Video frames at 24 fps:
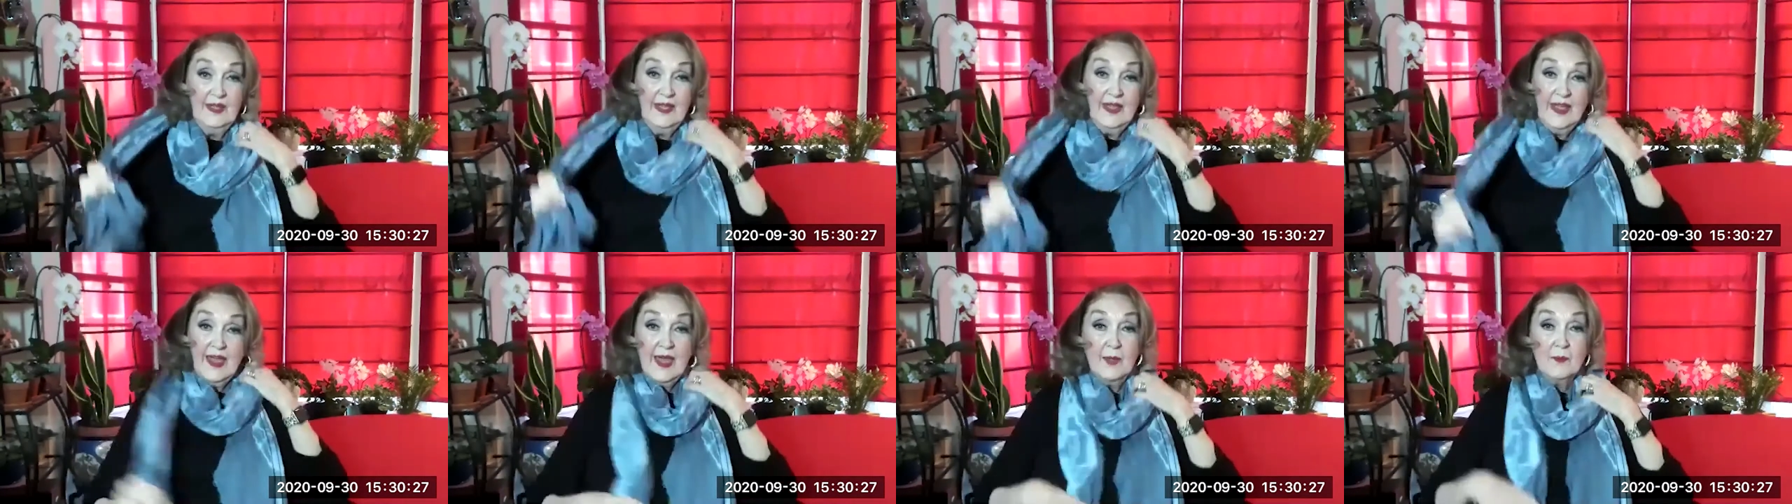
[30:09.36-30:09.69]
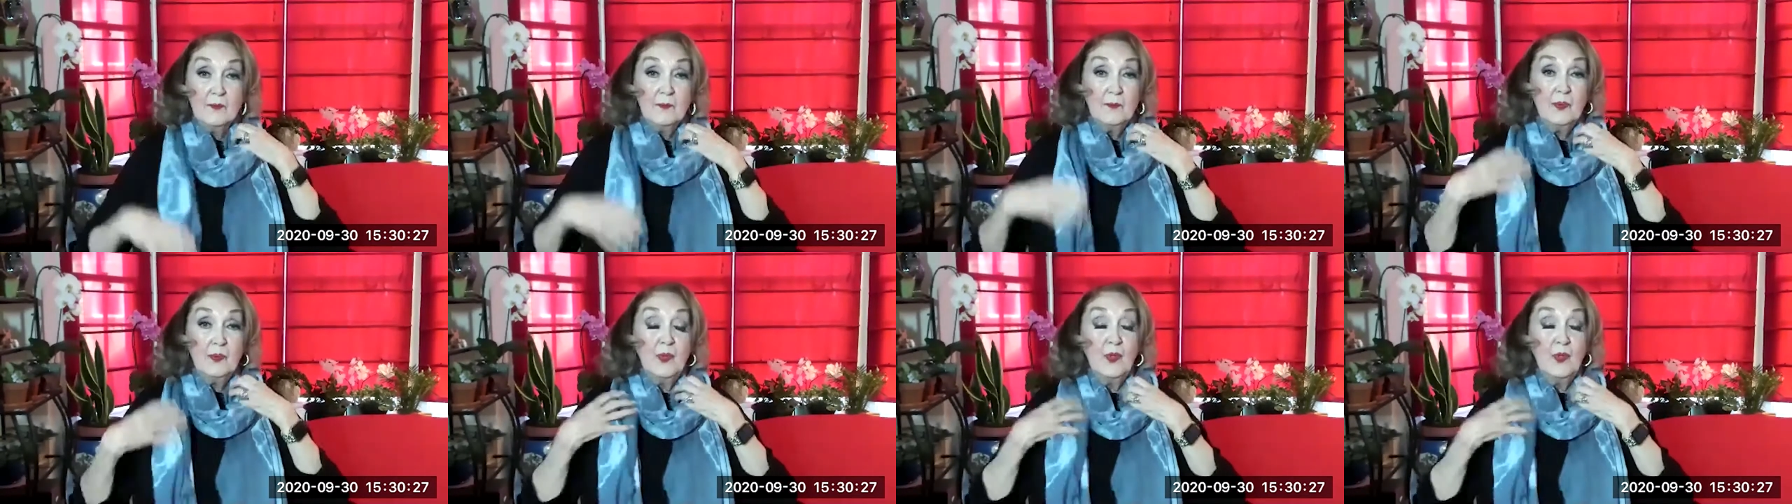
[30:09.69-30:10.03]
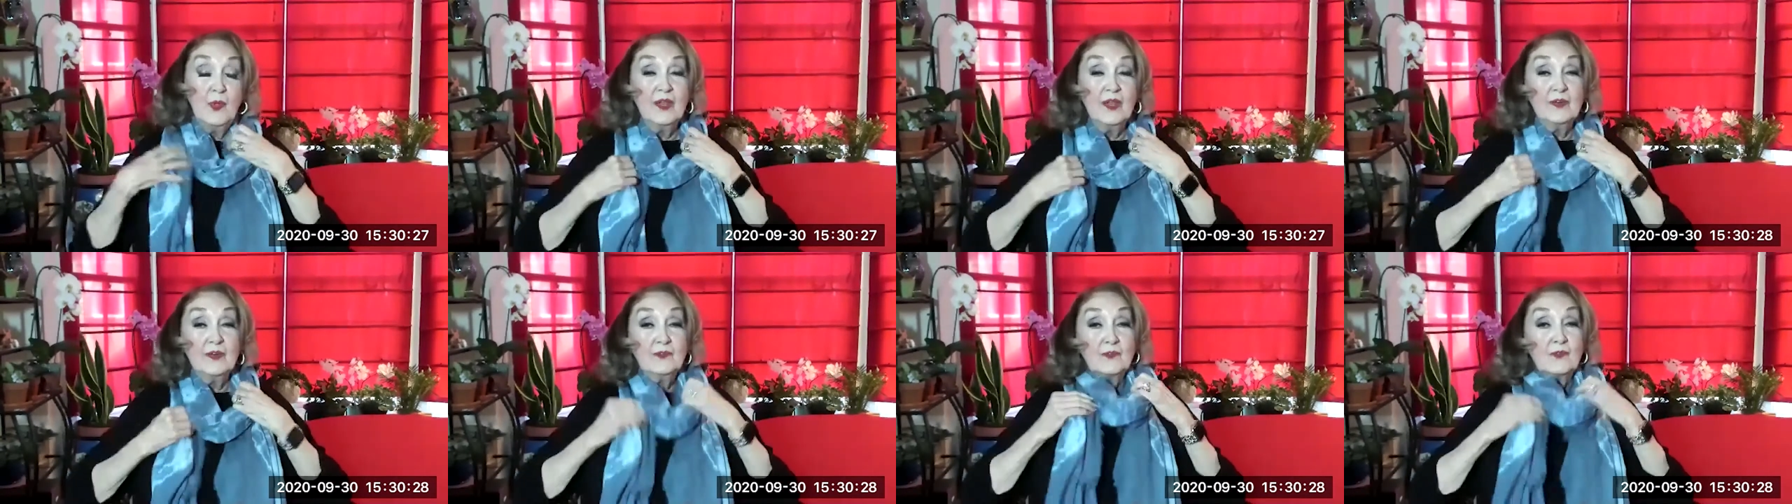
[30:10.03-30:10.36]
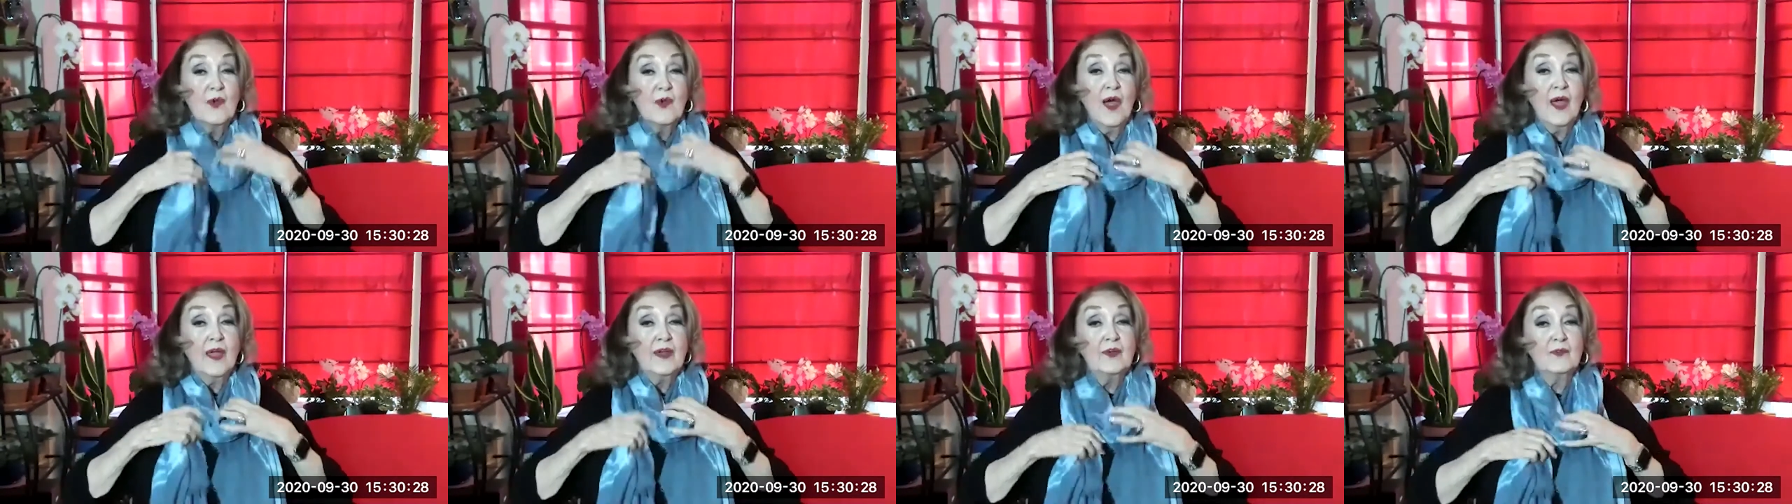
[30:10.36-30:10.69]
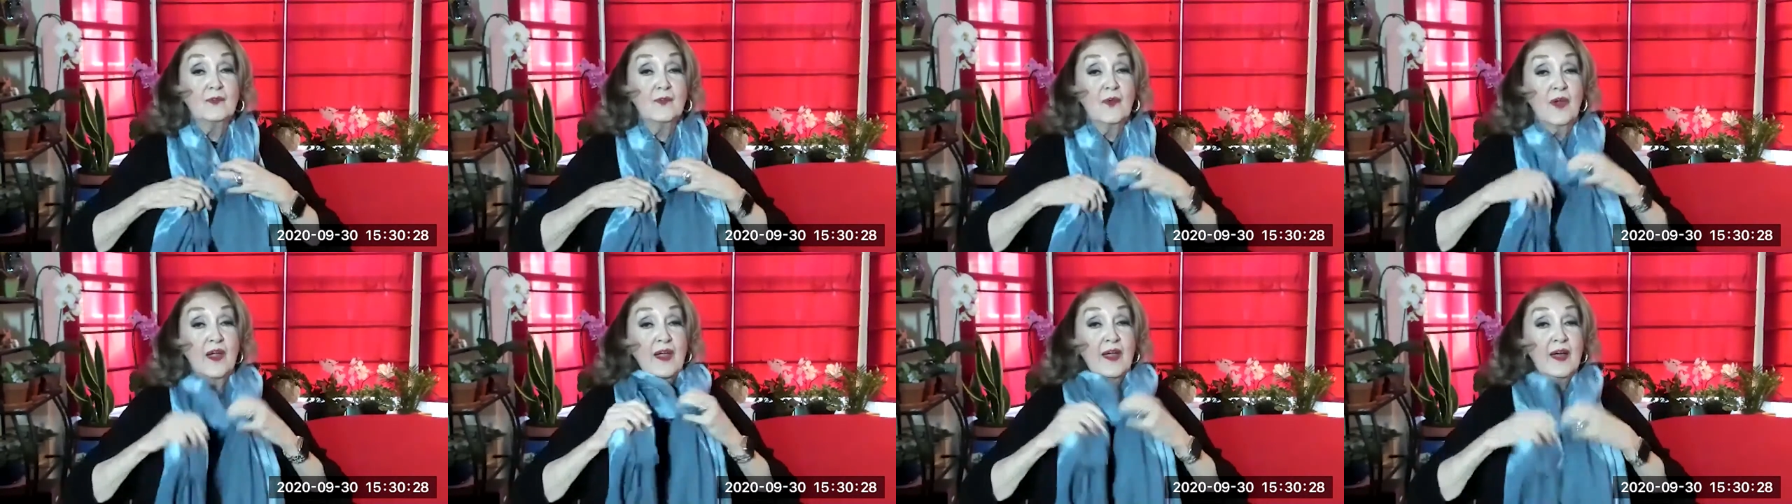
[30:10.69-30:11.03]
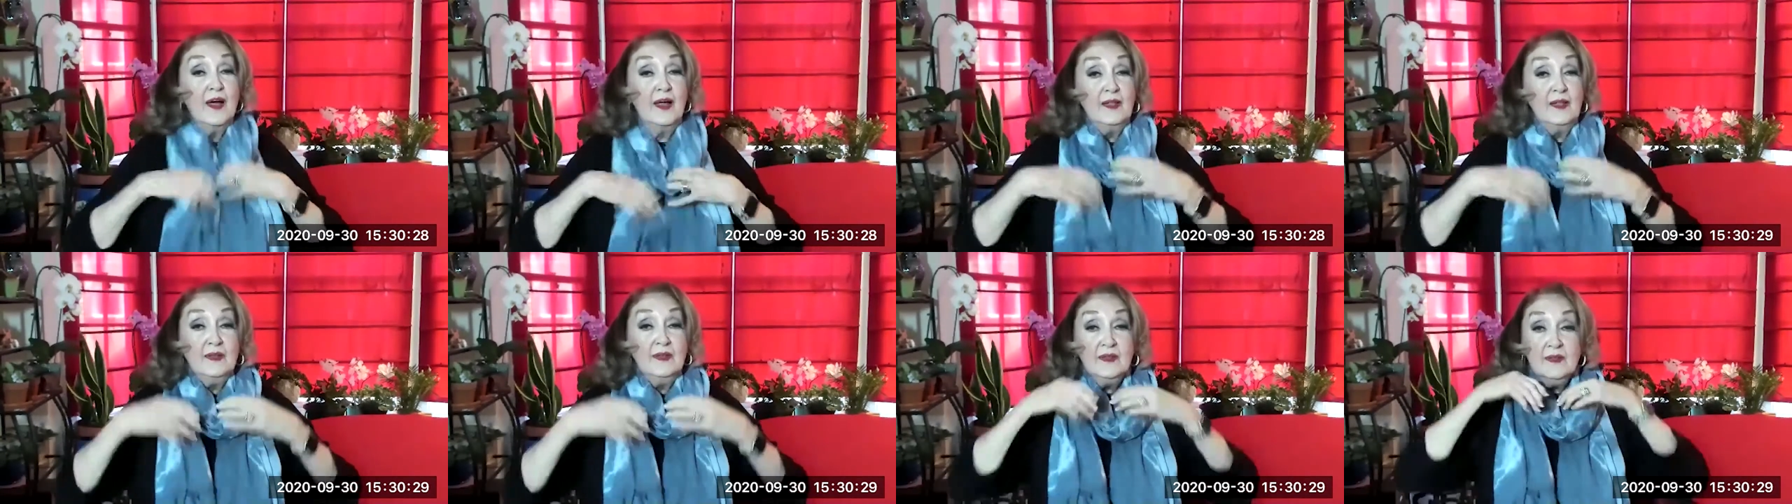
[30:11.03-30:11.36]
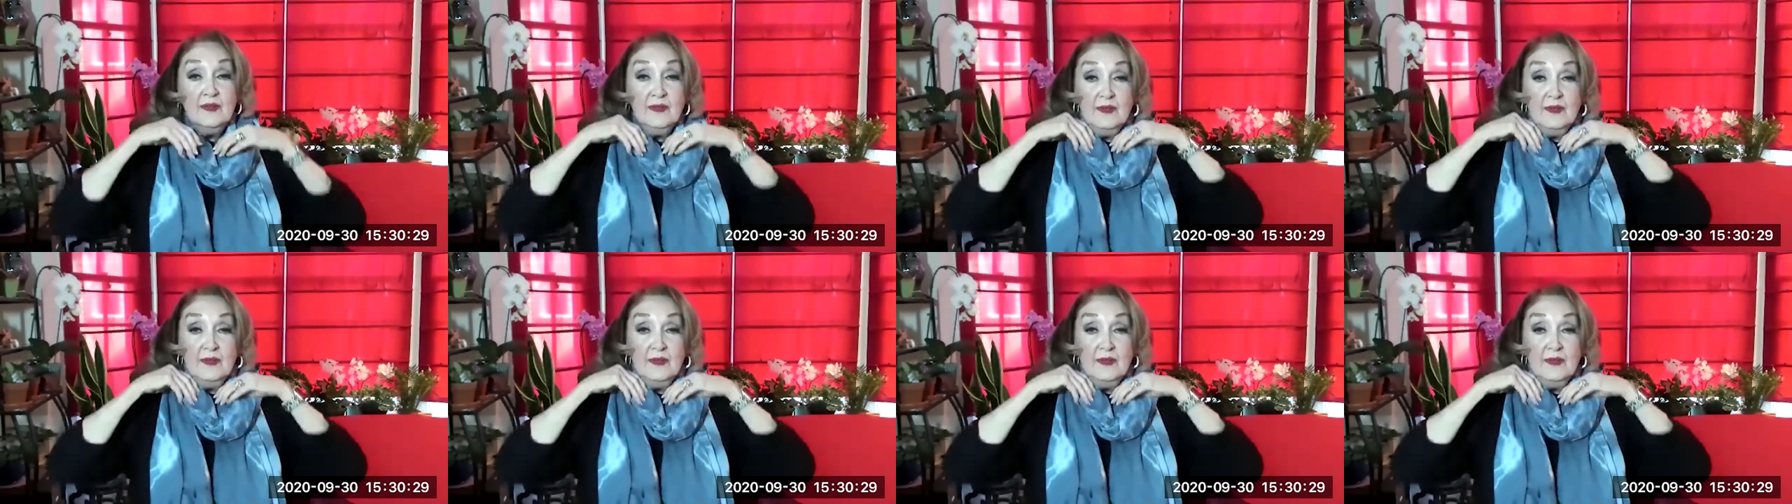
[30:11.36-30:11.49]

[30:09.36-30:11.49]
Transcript: and pull it right around.